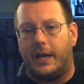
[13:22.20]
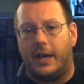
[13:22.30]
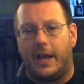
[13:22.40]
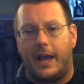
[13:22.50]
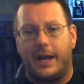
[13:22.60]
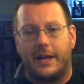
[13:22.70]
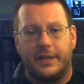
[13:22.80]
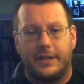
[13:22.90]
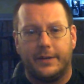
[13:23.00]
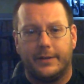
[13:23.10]
and I
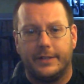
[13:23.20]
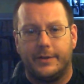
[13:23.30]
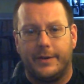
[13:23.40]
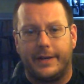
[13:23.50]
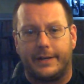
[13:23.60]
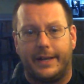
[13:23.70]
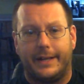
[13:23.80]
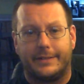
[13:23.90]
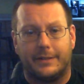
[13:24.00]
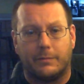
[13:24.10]
think you'll enjoy it.
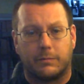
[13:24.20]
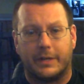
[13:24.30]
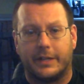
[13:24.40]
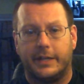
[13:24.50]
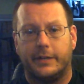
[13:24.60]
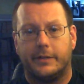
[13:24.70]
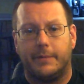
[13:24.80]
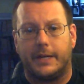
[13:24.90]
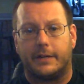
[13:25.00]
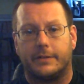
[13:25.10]
It's a really good
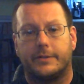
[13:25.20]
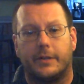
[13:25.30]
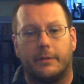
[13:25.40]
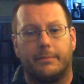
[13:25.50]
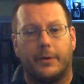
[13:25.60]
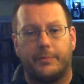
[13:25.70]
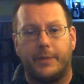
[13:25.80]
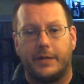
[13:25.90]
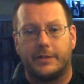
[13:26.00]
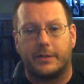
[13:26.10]
beer. So both
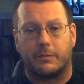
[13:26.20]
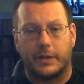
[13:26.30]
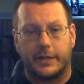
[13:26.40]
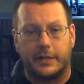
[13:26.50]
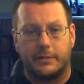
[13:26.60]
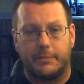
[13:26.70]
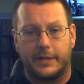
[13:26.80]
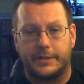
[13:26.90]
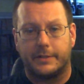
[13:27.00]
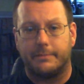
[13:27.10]
beers are really good
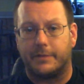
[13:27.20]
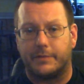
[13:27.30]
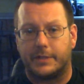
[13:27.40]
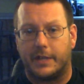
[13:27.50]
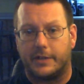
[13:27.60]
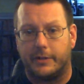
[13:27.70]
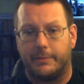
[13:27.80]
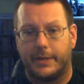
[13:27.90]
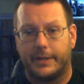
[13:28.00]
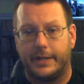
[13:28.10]
beers, but for
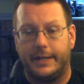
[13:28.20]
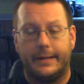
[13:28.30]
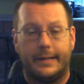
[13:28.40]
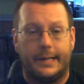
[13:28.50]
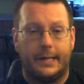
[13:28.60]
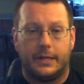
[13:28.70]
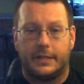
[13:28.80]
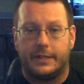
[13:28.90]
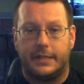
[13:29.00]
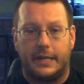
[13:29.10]
sessionability,
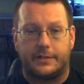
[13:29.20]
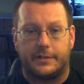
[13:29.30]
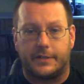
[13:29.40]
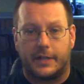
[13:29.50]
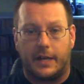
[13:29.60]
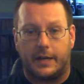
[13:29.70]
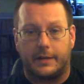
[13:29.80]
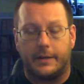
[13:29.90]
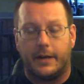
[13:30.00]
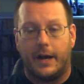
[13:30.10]
Guinness is the
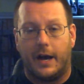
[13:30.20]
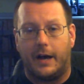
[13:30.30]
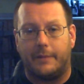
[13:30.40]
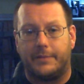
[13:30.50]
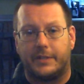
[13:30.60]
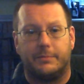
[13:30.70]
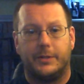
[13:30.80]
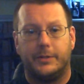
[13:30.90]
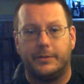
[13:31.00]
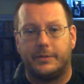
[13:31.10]
king. The
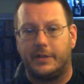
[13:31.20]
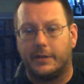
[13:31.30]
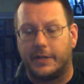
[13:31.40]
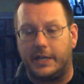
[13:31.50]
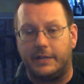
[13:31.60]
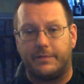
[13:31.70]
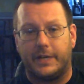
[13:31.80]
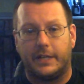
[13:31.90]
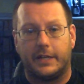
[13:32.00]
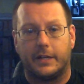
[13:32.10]
smooth, silky
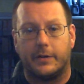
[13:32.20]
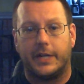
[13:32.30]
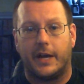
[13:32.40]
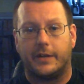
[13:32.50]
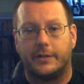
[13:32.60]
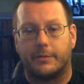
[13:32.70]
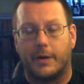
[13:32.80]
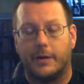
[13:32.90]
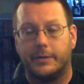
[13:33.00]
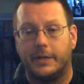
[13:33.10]
feeling going down your throat,